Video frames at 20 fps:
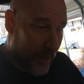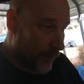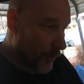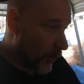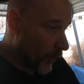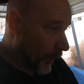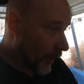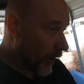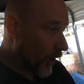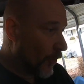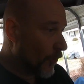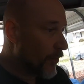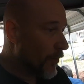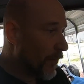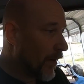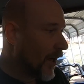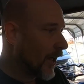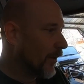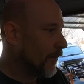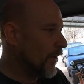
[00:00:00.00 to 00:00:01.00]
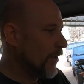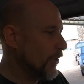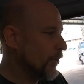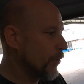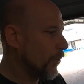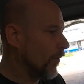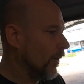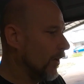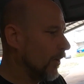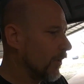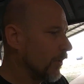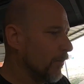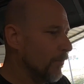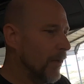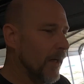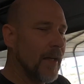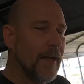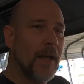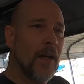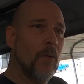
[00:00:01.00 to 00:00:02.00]
I'm going to coat the bottom of the trunk,
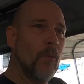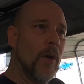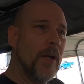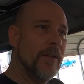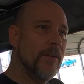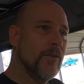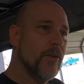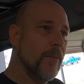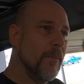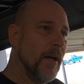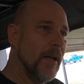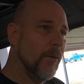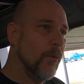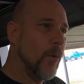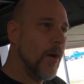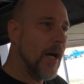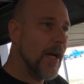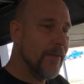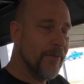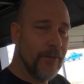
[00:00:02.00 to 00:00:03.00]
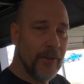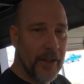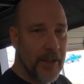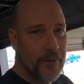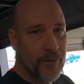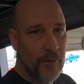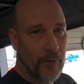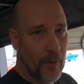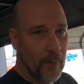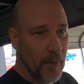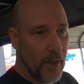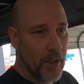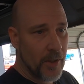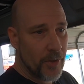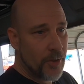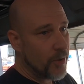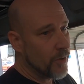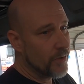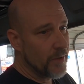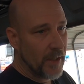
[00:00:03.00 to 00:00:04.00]
but I got to wait until my wife leaves from
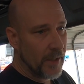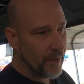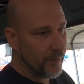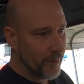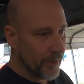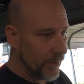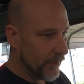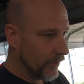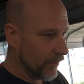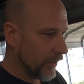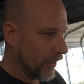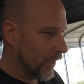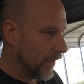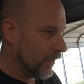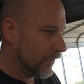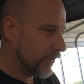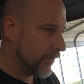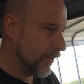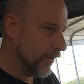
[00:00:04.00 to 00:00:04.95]
lunch. She's not even here yet.